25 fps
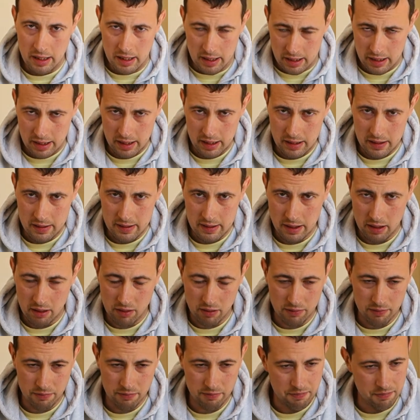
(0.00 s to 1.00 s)
instead
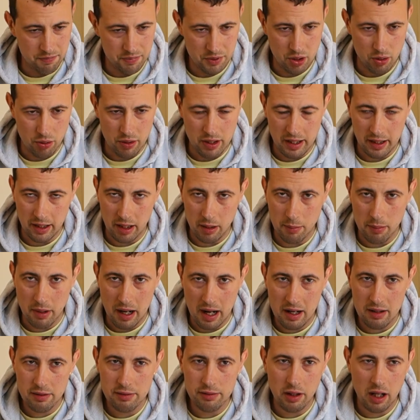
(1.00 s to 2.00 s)
of doing the
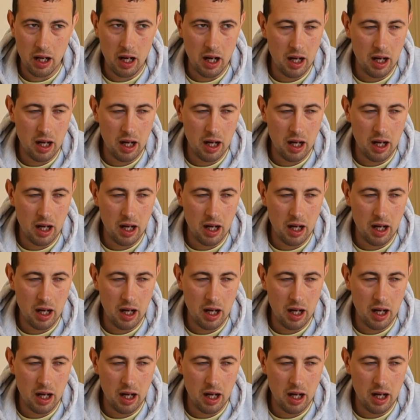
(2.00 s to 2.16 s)
math?